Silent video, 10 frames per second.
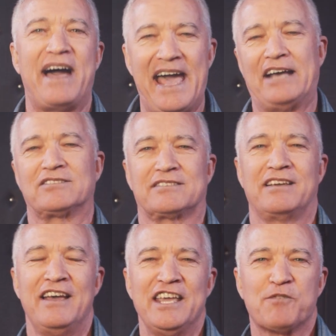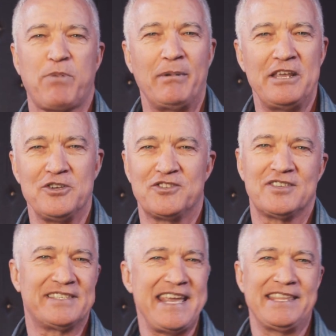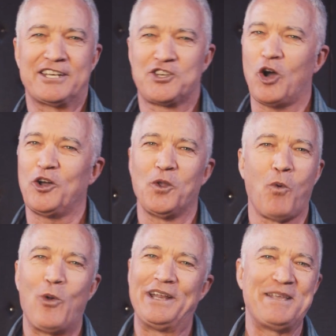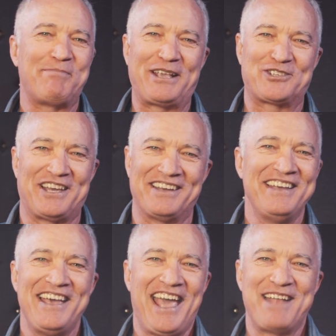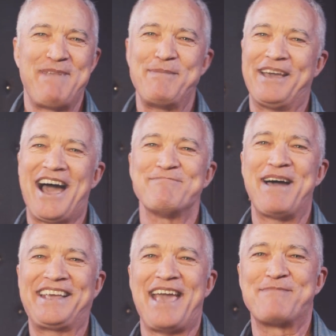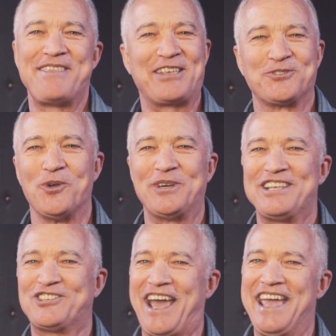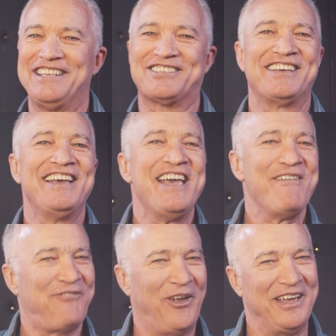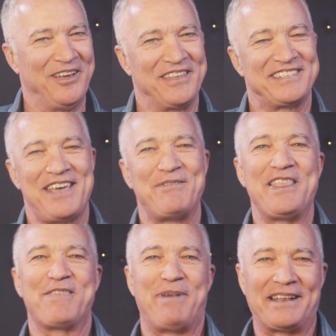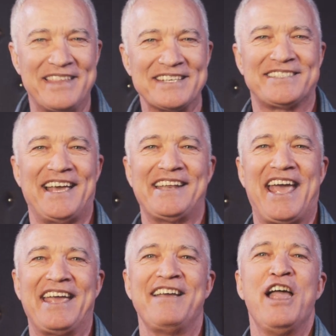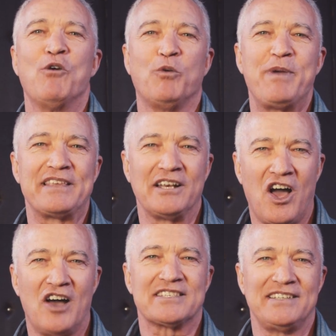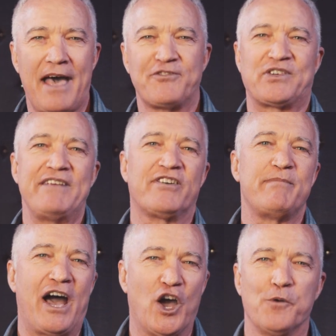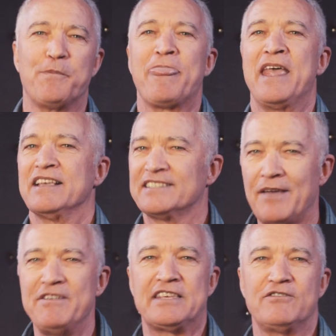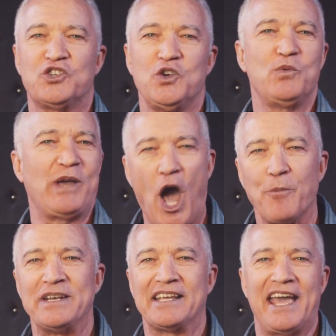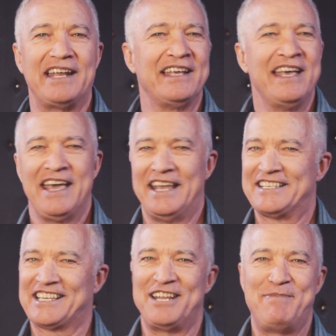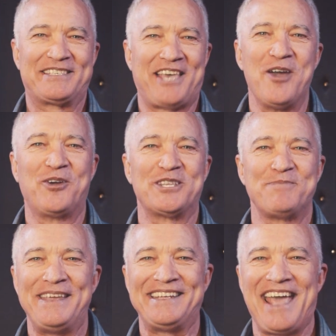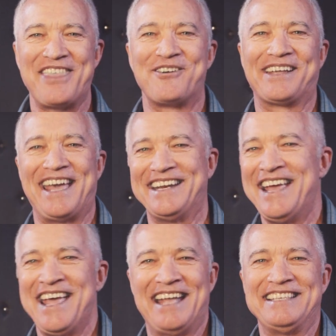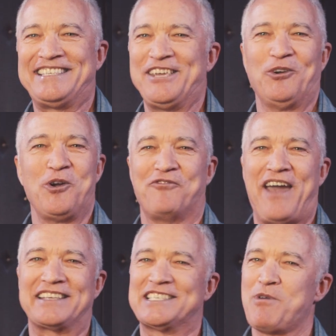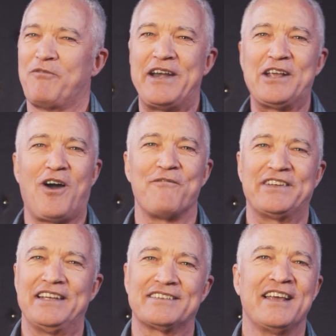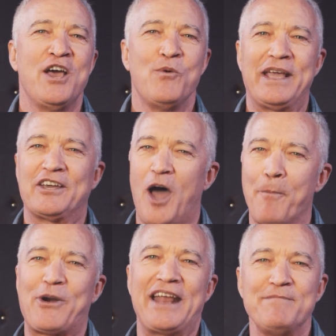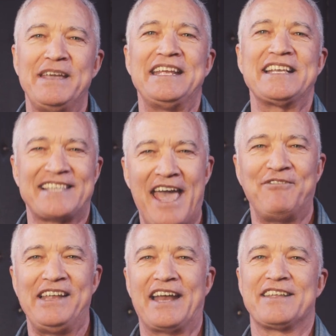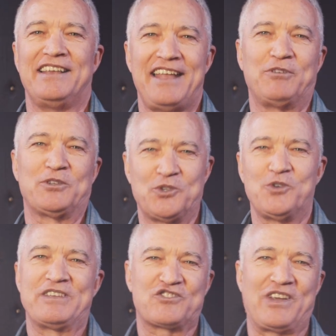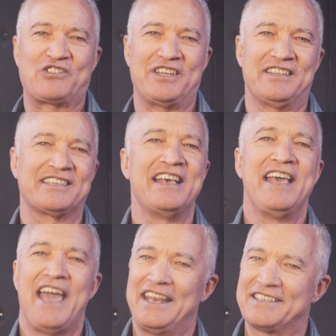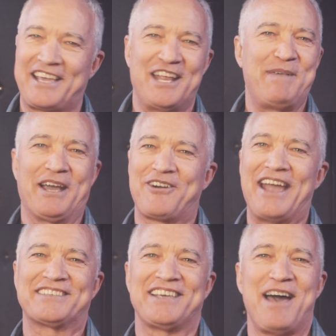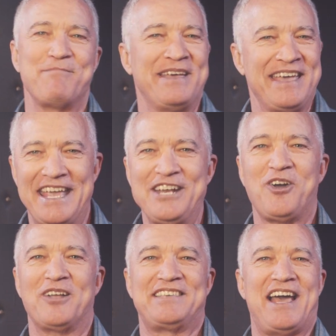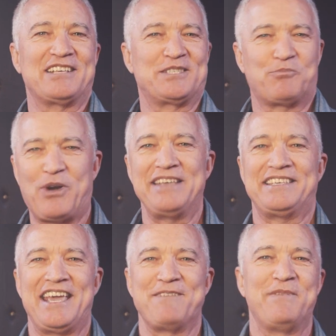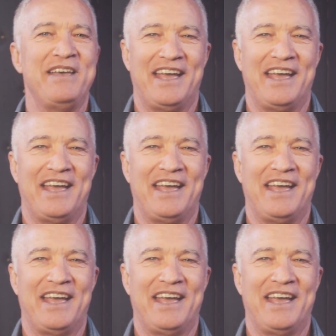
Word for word: my house. You're probably used to seeing the dog on the wall in the picture and me behind my camera. That's all going to change following on the 7th, but this Sunday will be the last live stream from my home. 7th of June, we open again, and it's going to be so good to be together again and see all your faces. You are very confident we can operate a meeting safely under the level two restrictions, and it's going to be a great time in God's house, praising Him